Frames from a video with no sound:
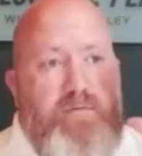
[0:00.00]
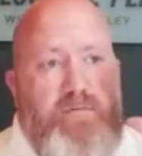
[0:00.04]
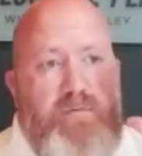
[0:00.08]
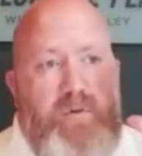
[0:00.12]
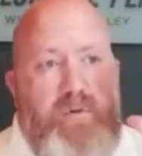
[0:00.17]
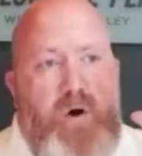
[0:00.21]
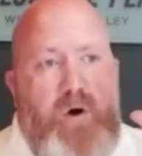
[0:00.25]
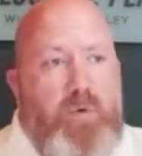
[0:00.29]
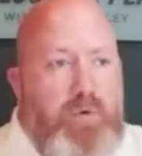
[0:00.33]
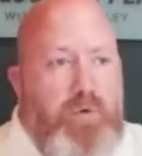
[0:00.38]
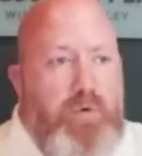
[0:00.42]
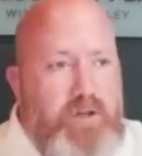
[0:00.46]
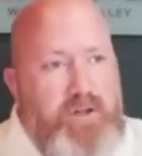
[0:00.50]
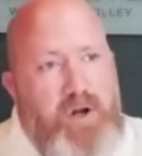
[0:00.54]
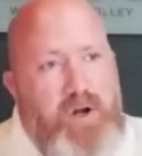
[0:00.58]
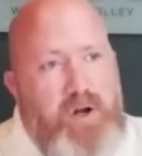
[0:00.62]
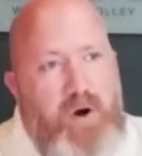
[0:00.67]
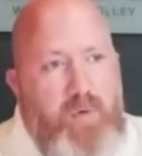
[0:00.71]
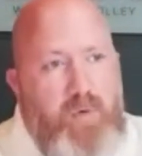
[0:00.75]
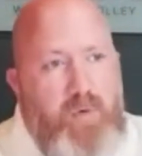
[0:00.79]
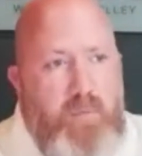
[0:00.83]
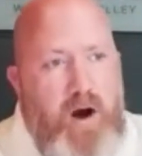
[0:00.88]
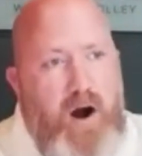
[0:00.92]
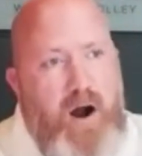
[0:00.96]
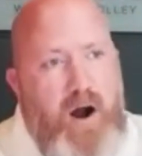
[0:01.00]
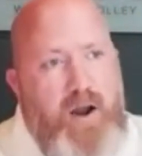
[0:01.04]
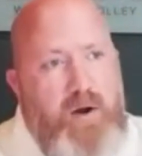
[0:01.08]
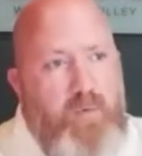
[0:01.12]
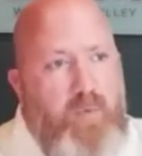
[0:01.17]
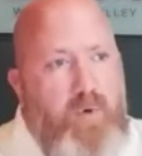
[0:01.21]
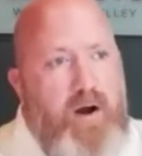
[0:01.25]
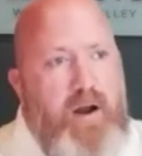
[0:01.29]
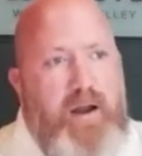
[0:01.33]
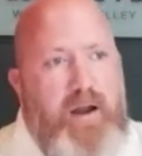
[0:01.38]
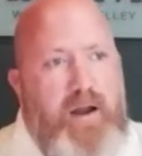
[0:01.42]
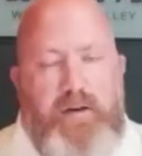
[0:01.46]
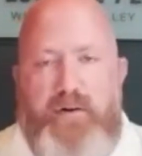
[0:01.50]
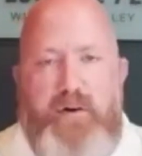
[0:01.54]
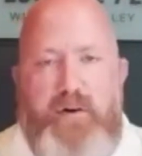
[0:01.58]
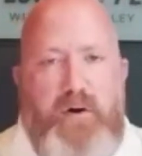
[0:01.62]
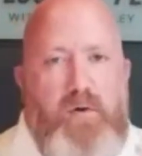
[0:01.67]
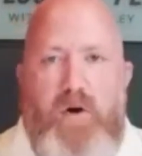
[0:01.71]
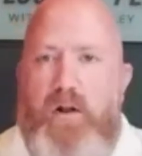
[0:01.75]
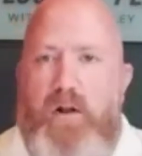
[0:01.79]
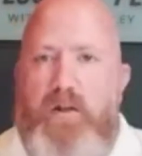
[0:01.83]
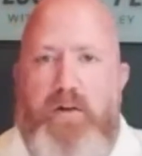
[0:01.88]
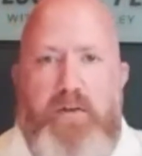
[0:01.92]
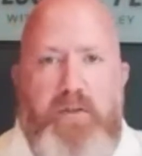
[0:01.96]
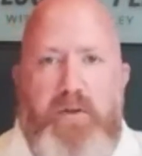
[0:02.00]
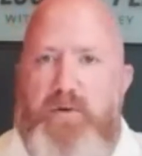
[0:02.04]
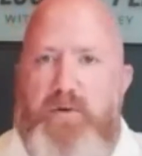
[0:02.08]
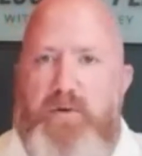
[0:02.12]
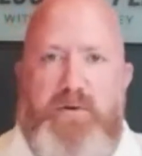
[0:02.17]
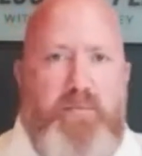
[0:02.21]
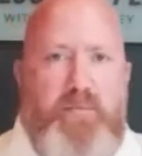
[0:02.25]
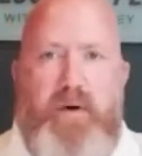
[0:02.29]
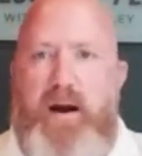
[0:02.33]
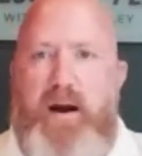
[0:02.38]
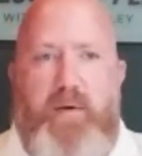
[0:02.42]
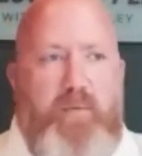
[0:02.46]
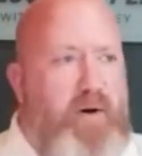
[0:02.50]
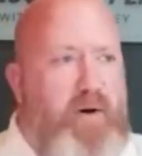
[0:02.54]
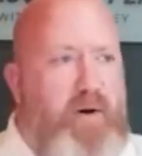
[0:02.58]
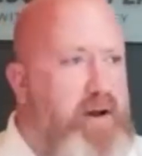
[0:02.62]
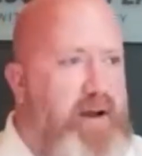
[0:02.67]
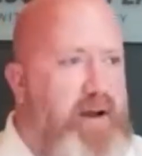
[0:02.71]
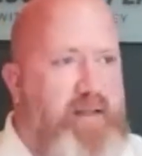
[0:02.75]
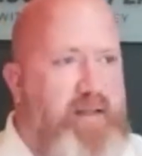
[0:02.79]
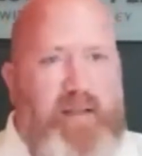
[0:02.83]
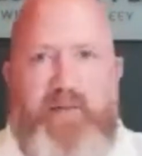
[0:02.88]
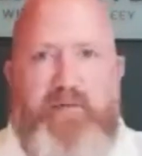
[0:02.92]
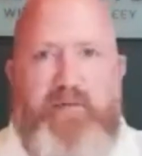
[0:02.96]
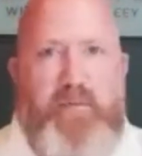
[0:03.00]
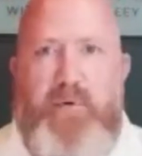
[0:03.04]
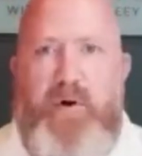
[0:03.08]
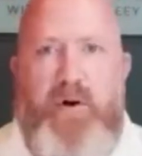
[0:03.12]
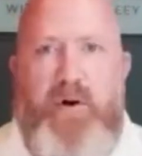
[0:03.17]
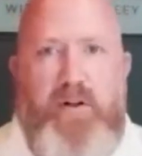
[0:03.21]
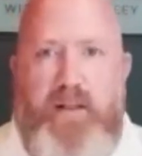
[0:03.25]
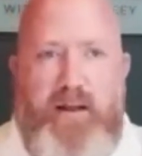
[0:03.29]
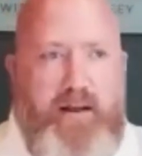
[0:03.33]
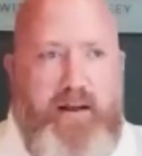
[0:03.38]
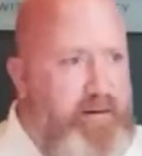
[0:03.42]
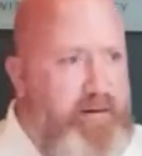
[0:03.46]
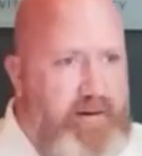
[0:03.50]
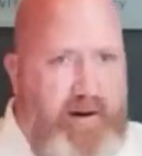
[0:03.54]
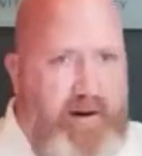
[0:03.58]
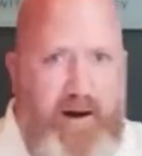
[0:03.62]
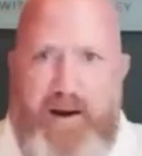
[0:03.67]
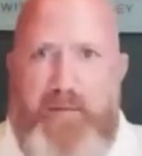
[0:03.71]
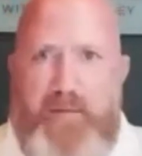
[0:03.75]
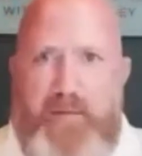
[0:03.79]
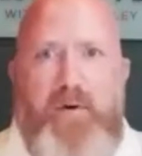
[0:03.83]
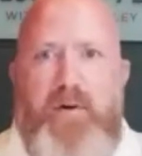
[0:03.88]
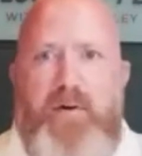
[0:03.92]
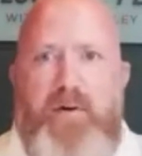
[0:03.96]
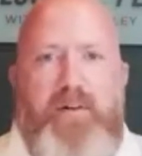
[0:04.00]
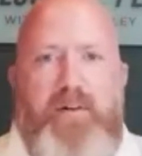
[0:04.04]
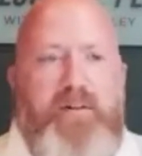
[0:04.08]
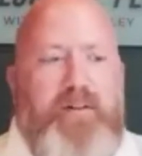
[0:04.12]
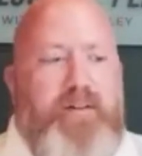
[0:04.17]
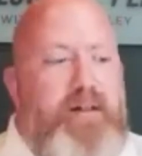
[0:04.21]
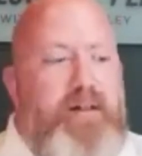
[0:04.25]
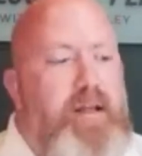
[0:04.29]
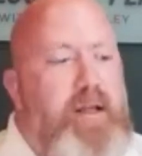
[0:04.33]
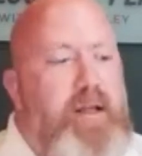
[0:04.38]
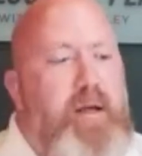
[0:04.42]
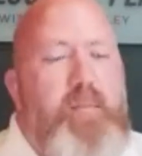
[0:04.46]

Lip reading: only go my way. No, all of those are my way. I love them all. I got them all.